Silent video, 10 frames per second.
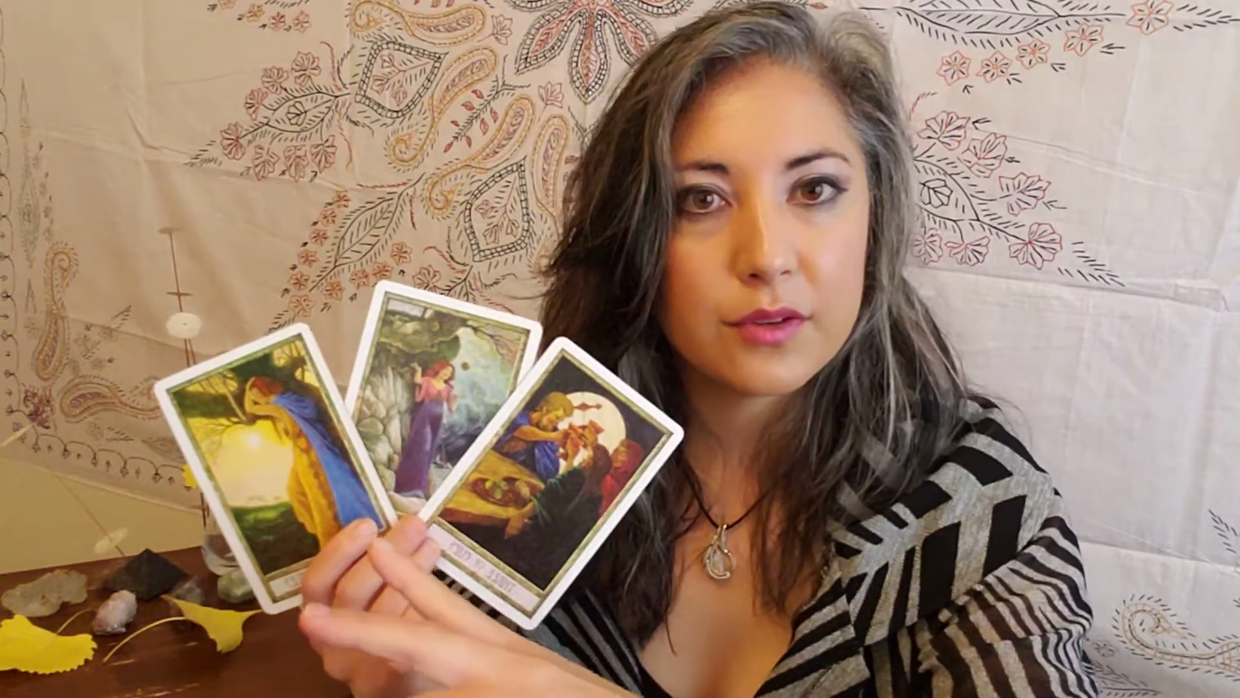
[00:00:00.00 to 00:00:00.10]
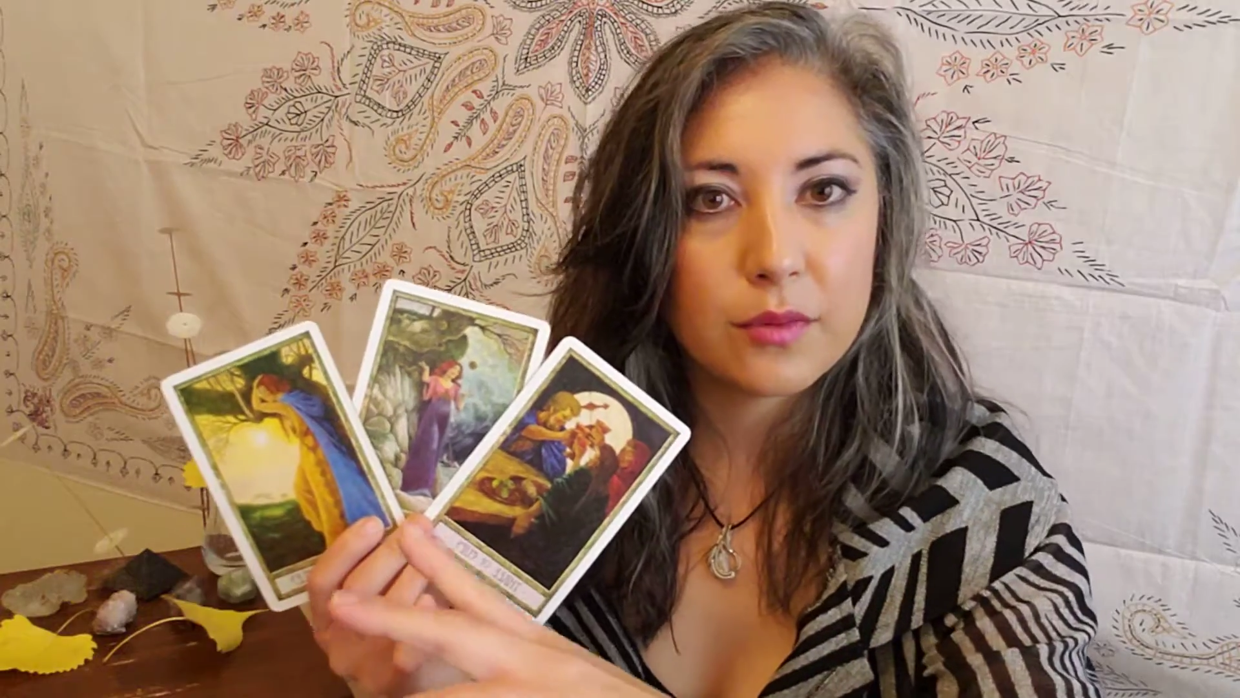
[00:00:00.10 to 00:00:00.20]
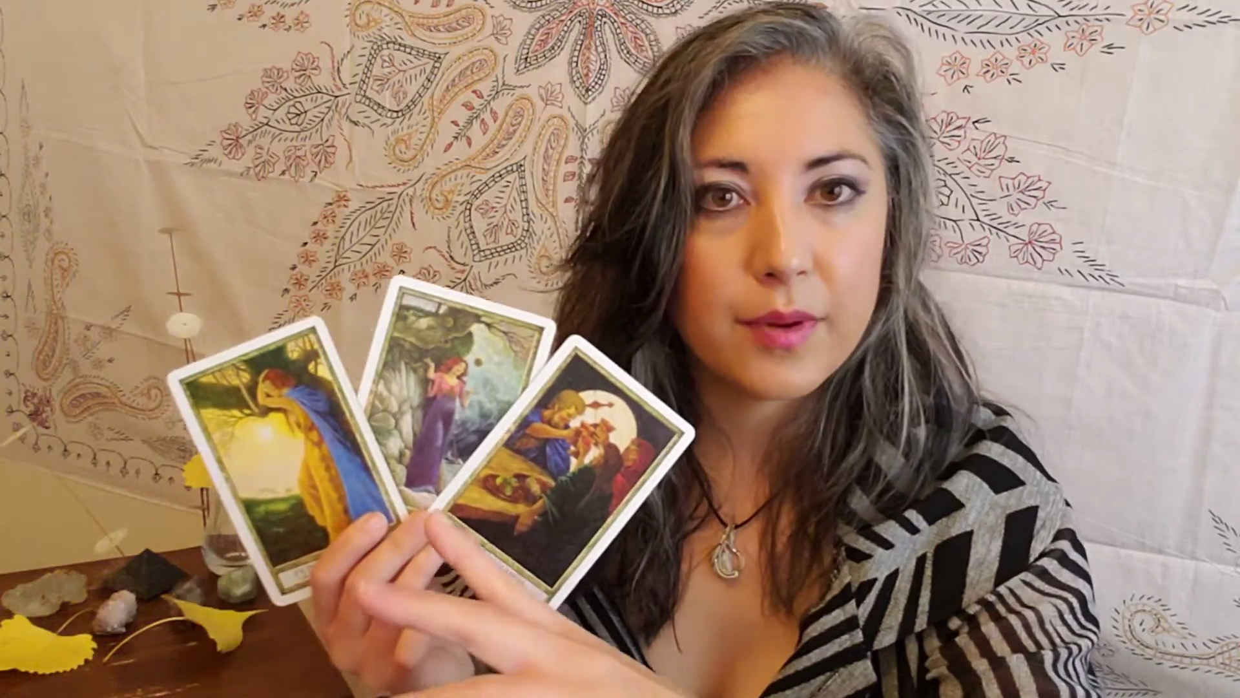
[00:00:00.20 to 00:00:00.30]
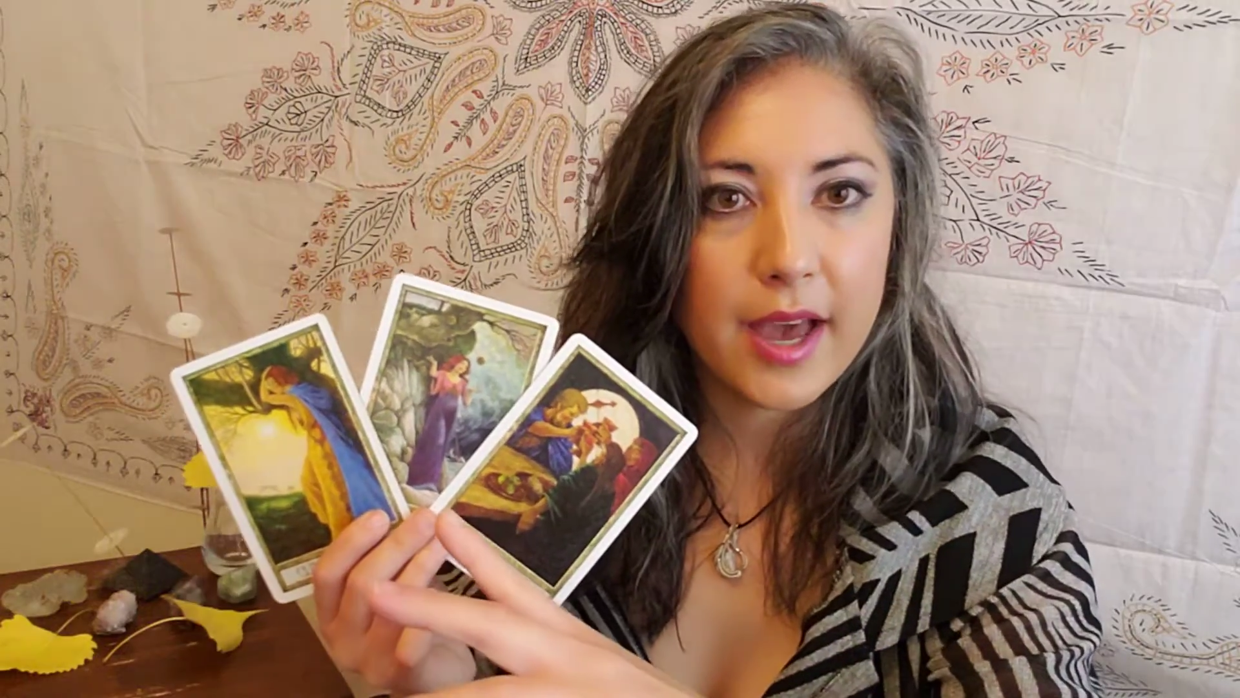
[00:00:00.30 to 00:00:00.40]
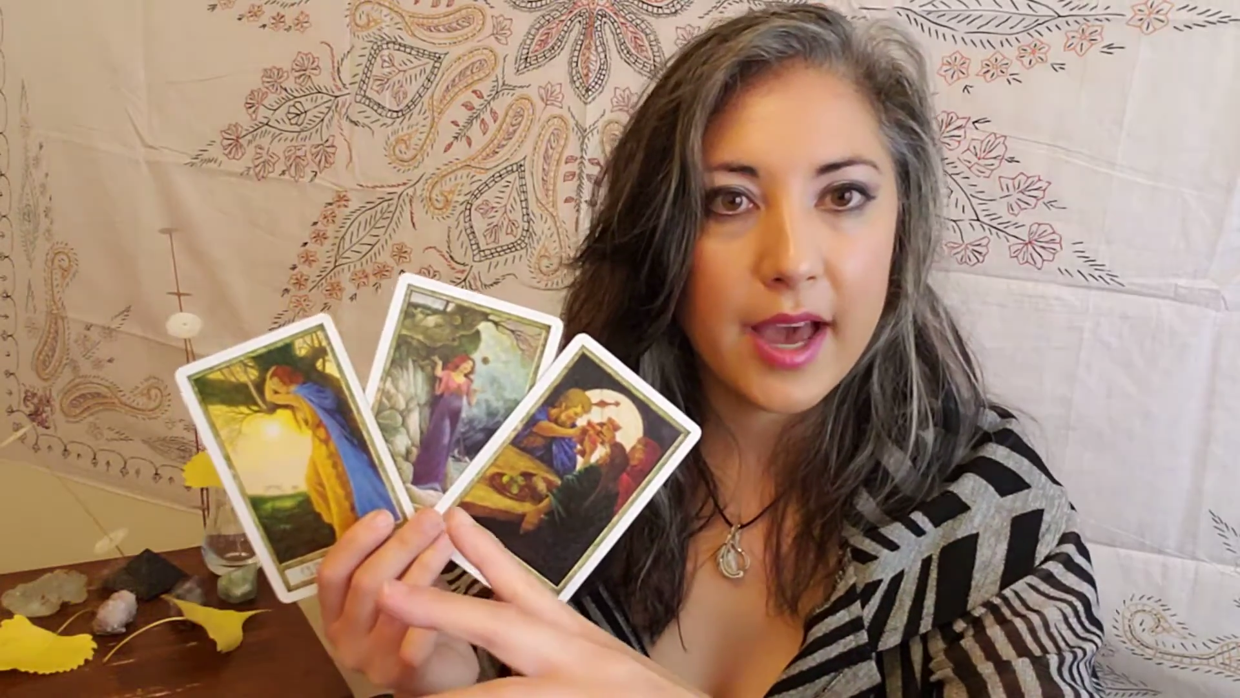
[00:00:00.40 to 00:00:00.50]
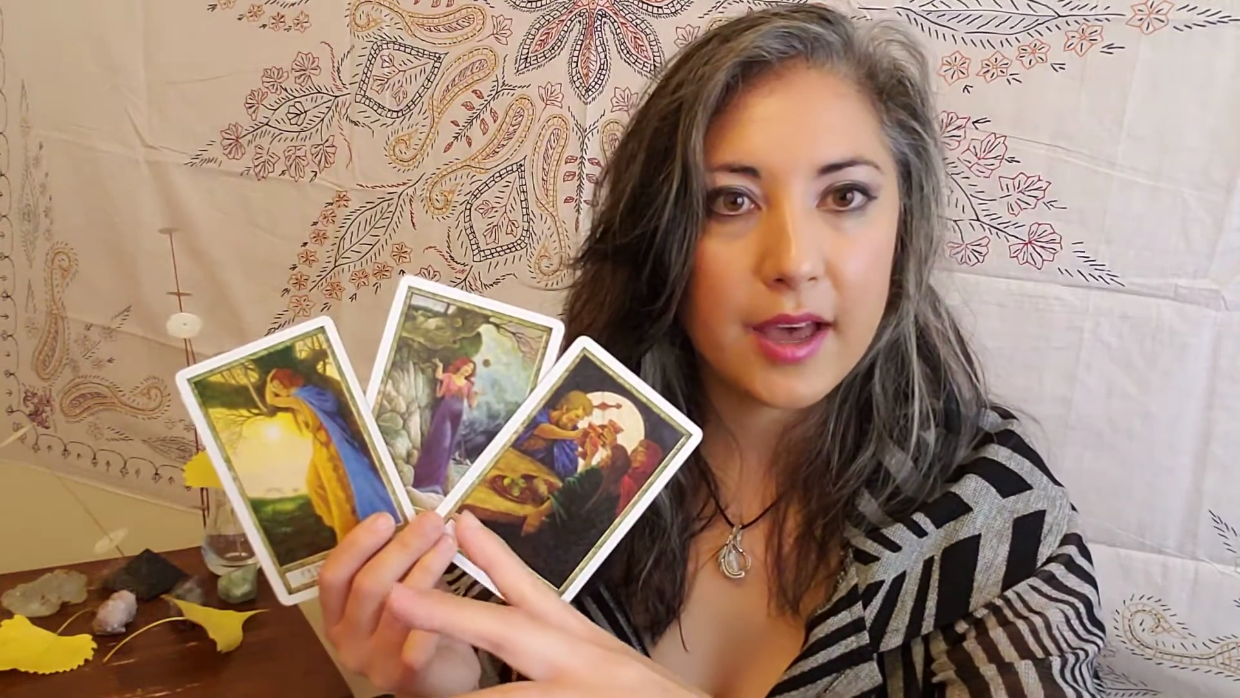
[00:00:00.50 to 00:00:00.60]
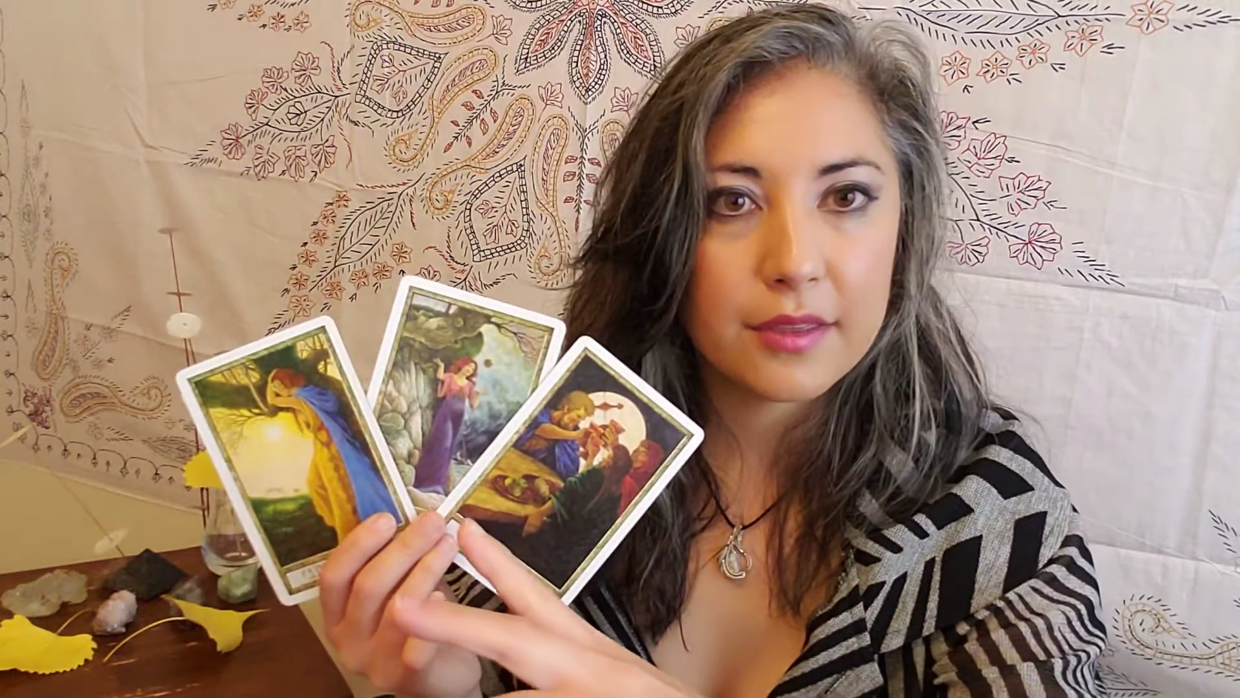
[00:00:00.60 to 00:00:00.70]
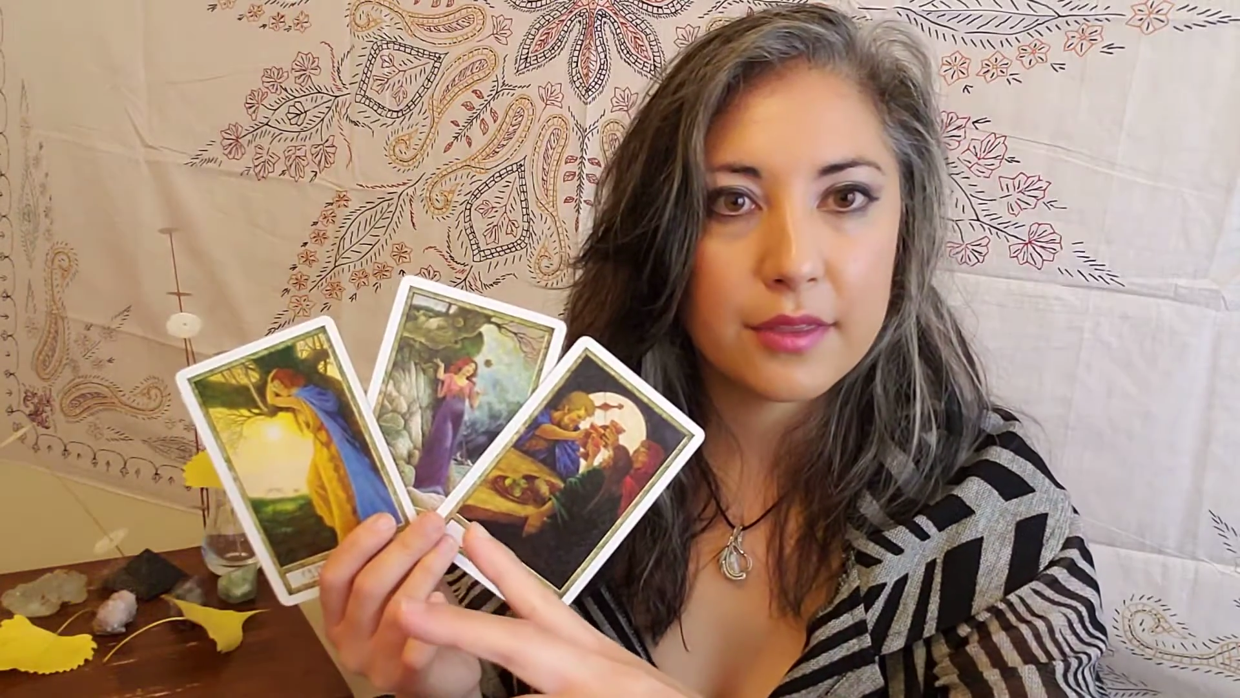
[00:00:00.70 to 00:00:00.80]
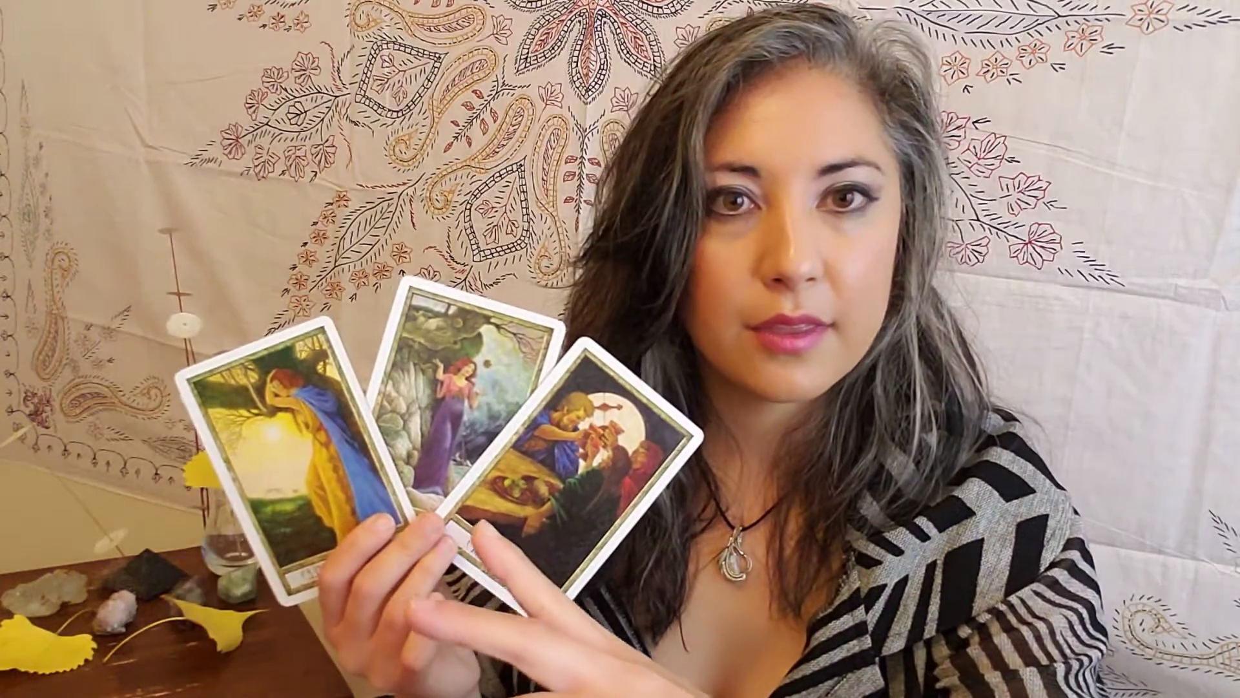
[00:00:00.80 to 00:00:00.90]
your path